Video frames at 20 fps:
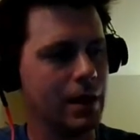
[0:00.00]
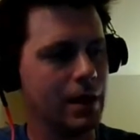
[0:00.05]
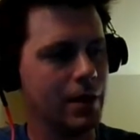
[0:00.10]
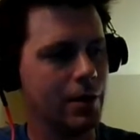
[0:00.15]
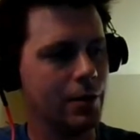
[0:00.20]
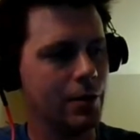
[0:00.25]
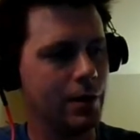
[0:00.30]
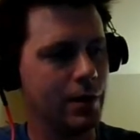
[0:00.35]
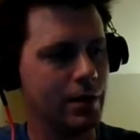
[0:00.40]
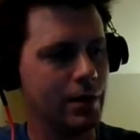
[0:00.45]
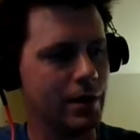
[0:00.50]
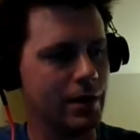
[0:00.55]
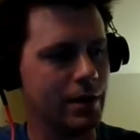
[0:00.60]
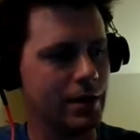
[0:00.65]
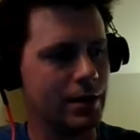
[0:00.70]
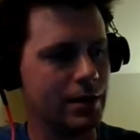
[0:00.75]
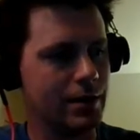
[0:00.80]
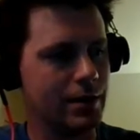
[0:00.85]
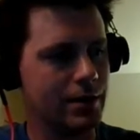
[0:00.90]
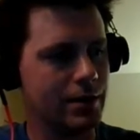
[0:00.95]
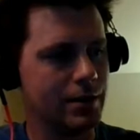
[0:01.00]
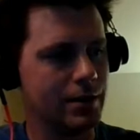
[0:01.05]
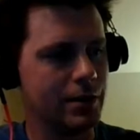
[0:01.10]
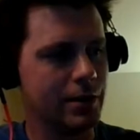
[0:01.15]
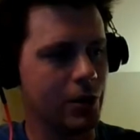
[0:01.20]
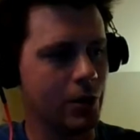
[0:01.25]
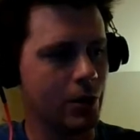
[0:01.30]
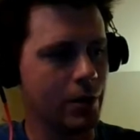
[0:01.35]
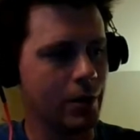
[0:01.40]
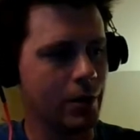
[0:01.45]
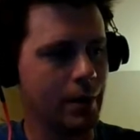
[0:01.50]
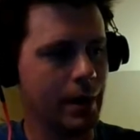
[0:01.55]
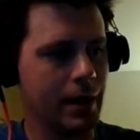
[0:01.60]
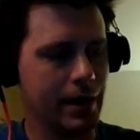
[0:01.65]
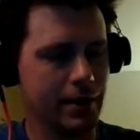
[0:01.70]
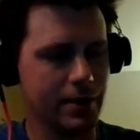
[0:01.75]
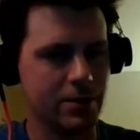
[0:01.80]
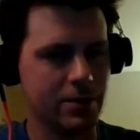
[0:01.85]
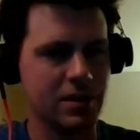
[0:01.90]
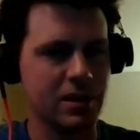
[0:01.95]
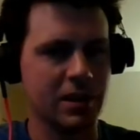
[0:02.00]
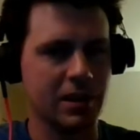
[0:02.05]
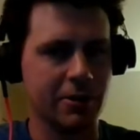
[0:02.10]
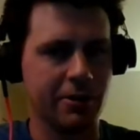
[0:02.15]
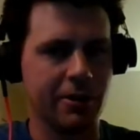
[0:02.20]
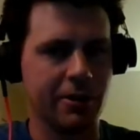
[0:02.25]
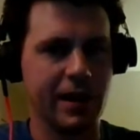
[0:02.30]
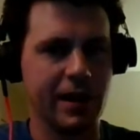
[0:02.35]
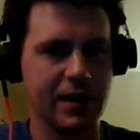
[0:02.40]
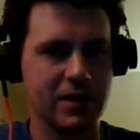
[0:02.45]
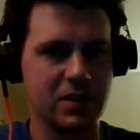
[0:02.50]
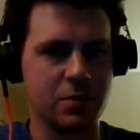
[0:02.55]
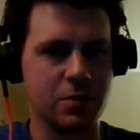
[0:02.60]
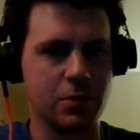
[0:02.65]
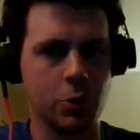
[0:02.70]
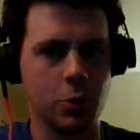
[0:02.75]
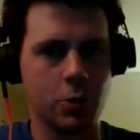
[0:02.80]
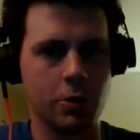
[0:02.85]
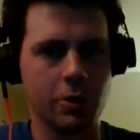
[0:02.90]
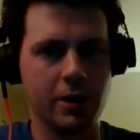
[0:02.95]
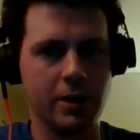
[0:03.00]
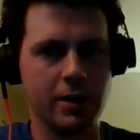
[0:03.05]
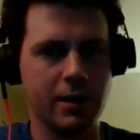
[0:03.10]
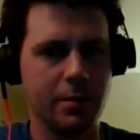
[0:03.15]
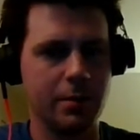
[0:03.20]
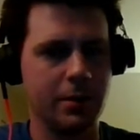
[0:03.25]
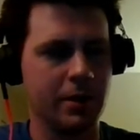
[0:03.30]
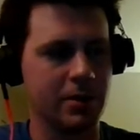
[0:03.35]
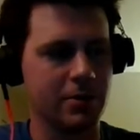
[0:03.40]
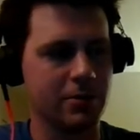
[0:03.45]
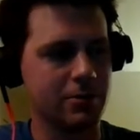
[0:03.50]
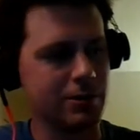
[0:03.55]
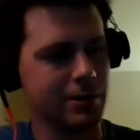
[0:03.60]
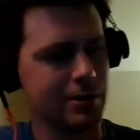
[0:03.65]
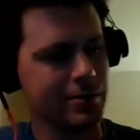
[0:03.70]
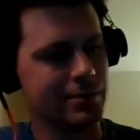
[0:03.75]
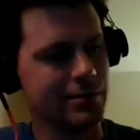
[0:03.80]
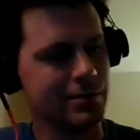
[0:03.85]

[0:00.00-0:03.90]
the main scenery as a brewery. That'd be interesting.